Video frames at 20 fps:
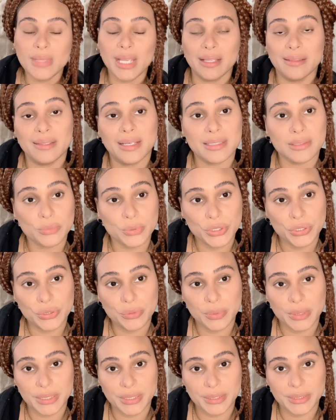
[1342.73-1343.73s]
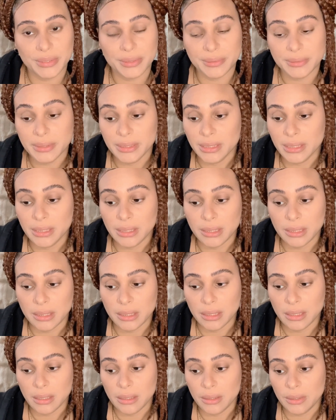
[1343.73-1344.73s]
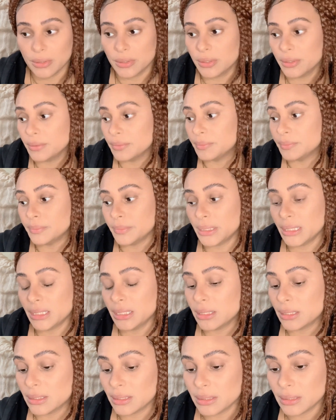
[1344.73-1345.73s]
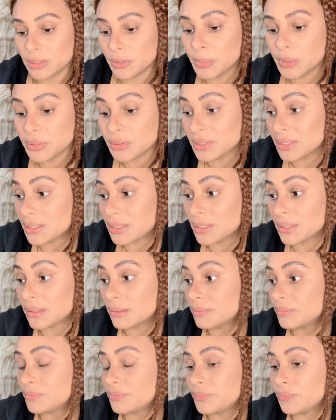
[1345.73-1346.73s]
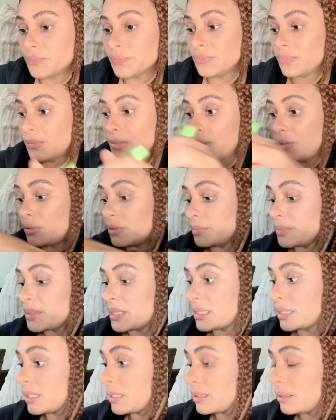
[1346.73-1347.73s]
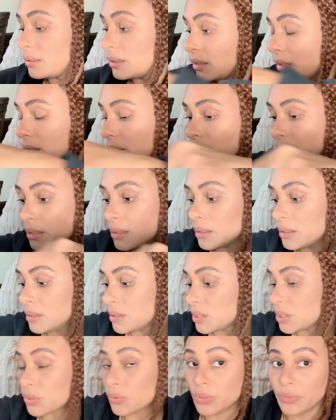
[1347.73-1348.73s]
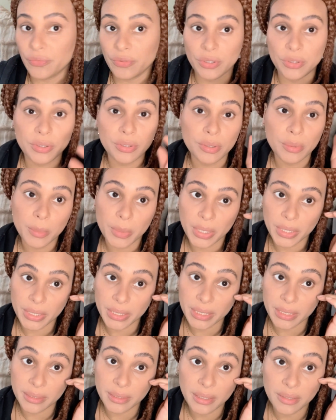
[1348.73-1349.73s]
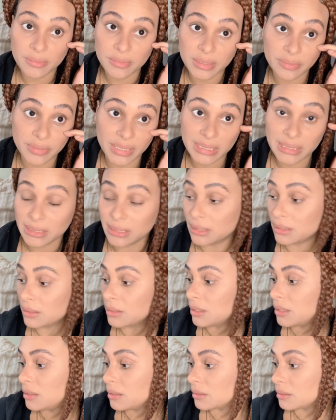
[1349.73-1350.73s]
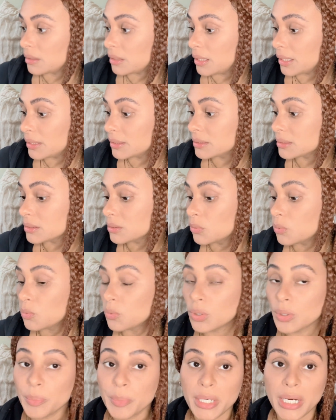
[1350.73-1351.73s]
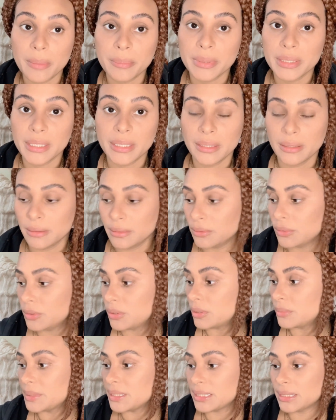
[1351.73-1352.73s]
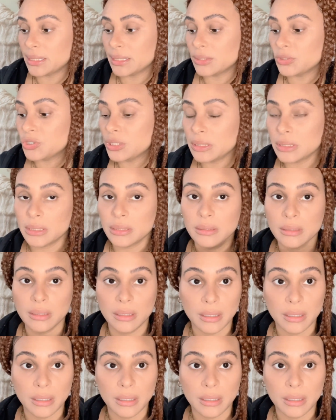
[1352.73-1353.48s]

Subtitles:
that's what you want to do, you know, because they're building it up, you know what I'm saying? So if you're in the market of investing in a lot or property, you know what I'm saying, just